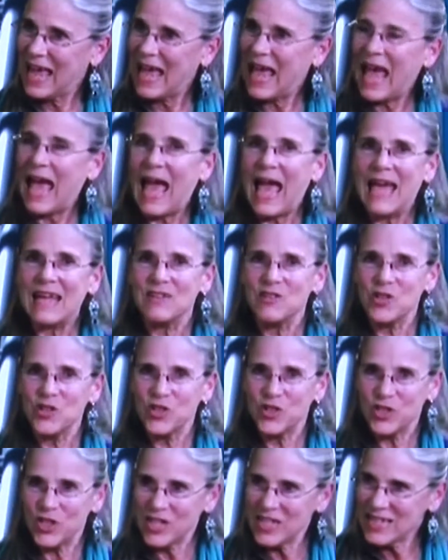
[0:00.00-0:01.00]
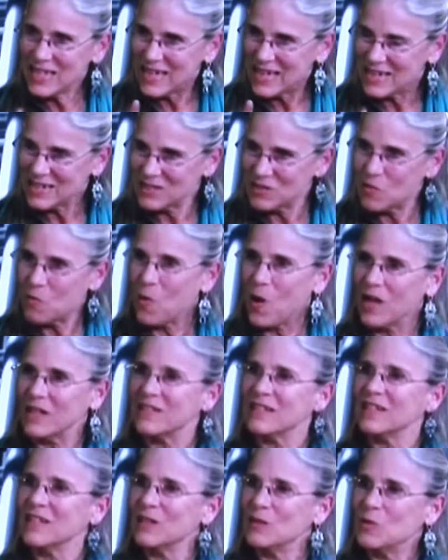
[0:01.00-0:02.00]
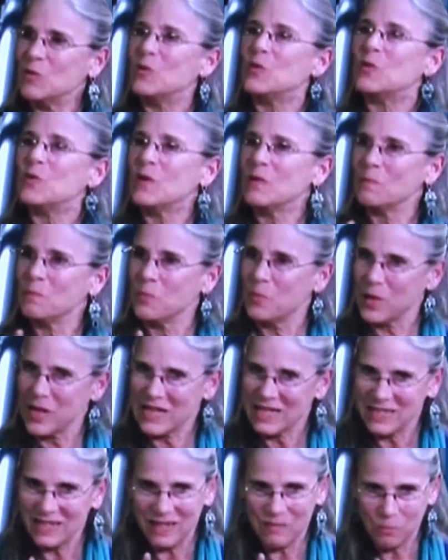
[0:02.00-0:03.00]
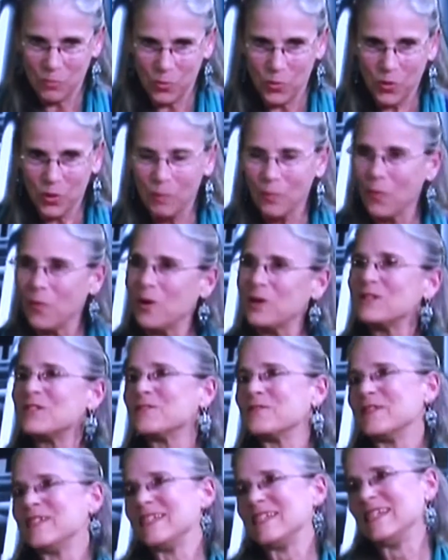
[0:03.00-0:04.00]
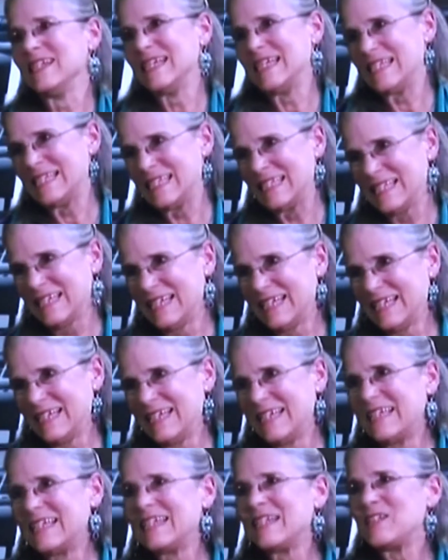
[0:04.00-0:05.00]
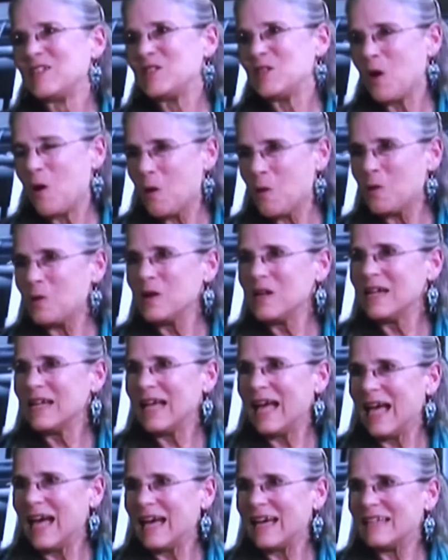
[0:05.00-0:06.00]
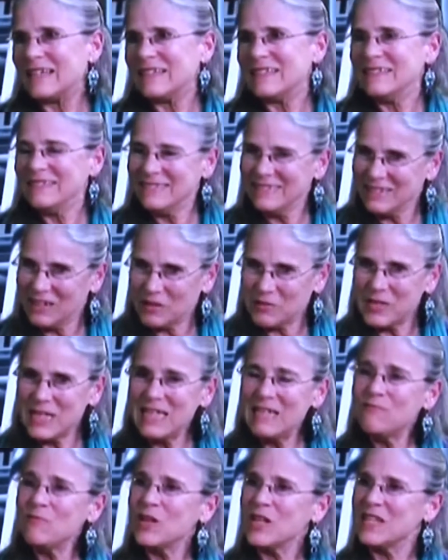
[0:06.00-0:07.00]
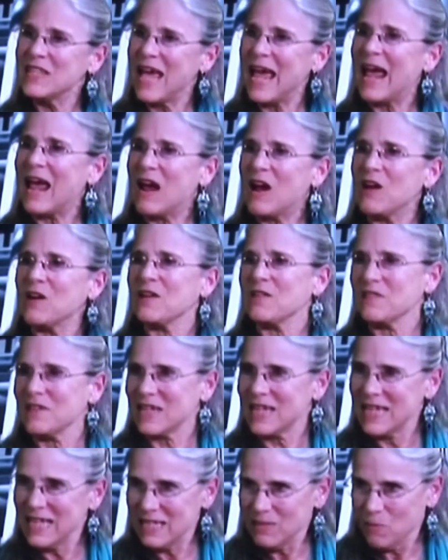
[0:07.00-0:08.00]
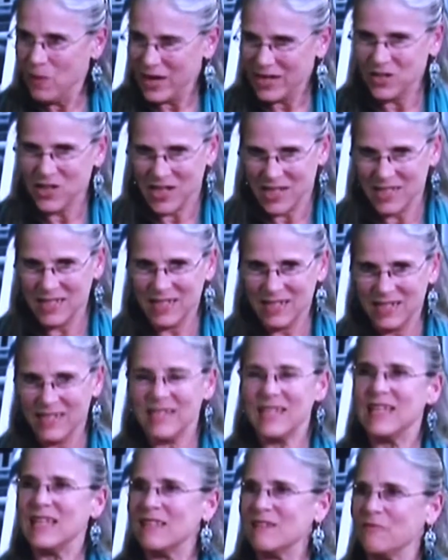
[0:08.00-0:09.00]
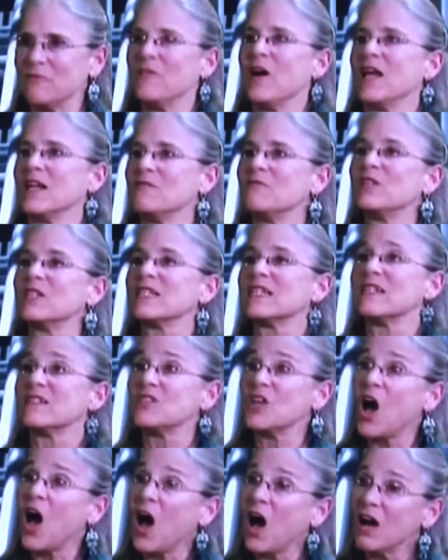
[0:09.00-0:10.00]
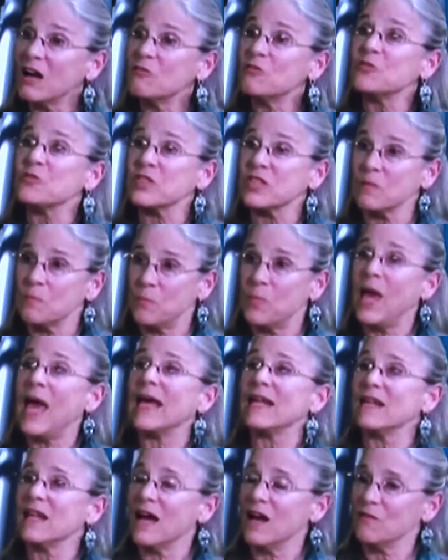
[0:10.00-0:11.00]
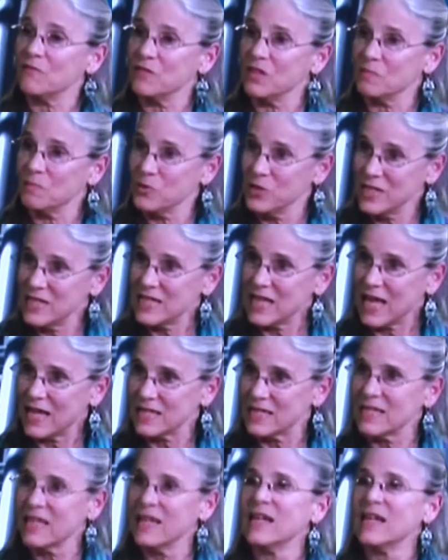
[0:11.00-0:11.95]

And she is the one who brings the poor boar to his knees. So, you know, even there, kids may just see the fun of a little dog who's the pet of the princess.